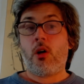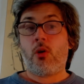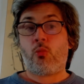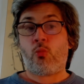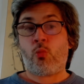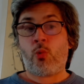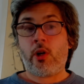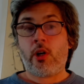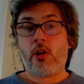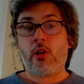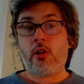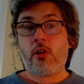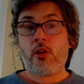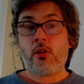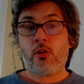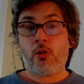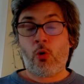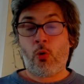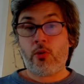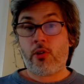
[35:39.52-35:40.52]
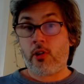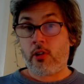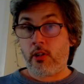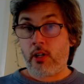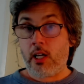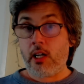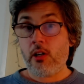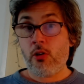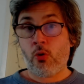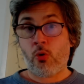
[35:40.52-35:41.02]
We know that
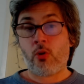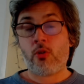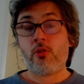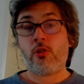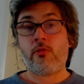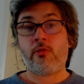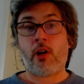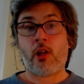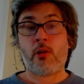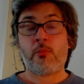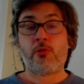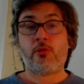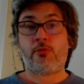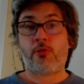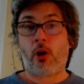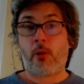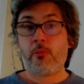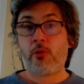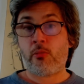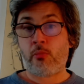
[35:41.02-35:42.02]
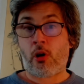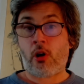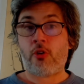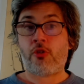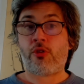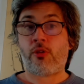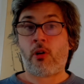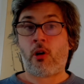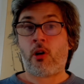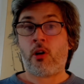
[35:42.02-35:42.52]
Neigong developed from the
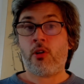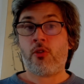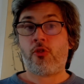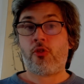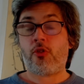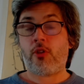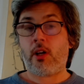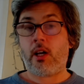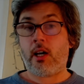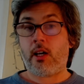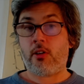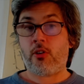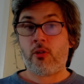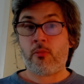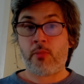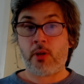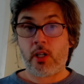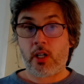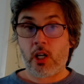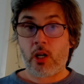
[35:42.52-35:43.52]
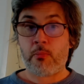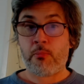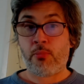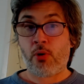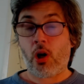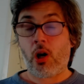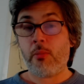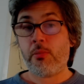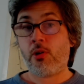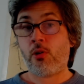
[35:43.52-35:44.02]
martial arts, and it became
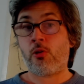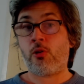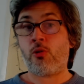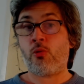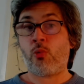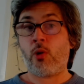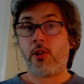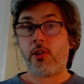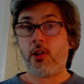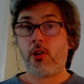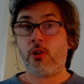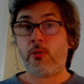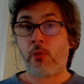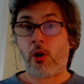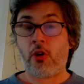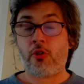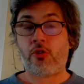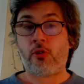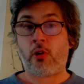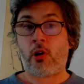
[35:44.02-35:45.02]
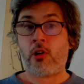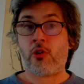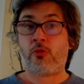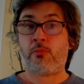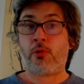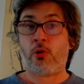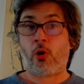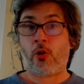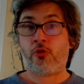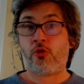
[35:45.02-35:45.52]
popular within the martial arts,
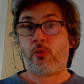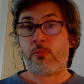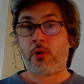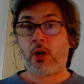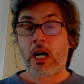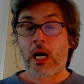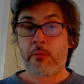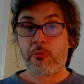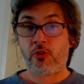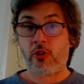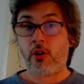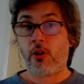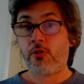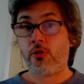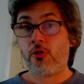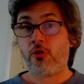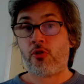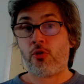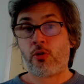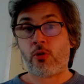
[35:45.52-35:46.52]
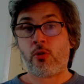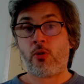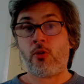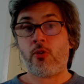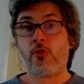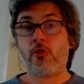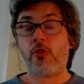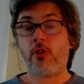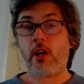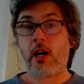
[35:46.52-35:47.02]
but also perhaps in other
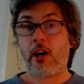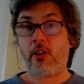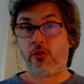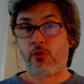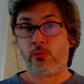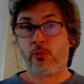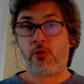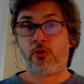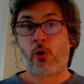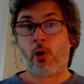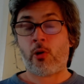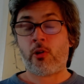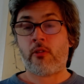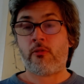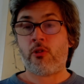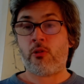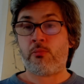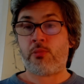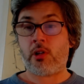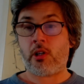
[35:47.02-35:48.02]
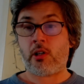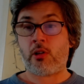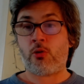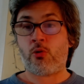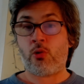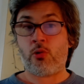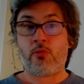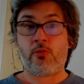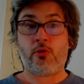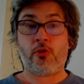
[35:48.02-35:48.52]
circles as a result of it being
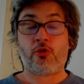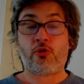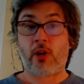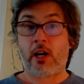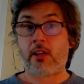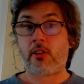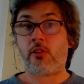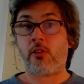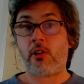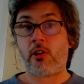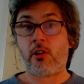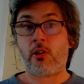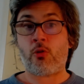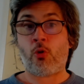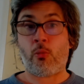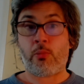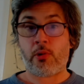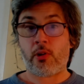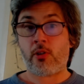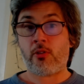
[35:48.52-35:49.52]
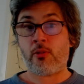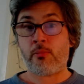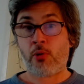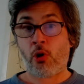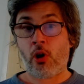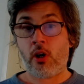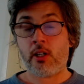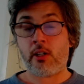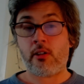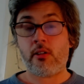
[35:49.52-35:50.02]
good for strengthening and opening the
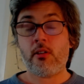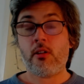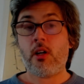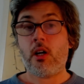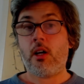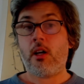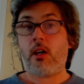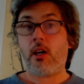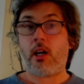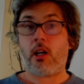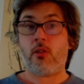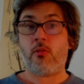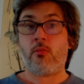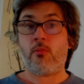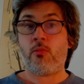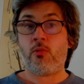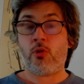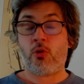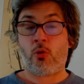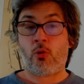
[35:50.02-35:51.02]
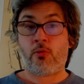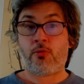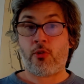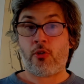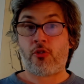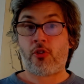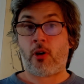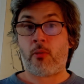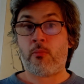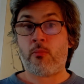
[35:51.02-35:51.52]
body, and, you know, for
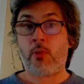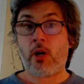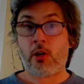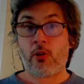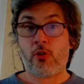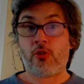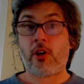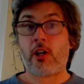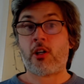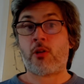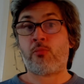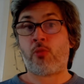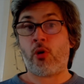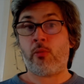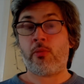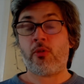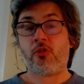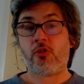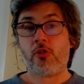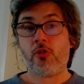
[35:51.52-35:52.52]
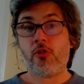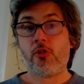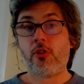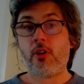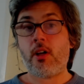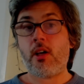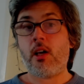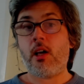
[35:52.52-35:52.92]
some energetic purposes.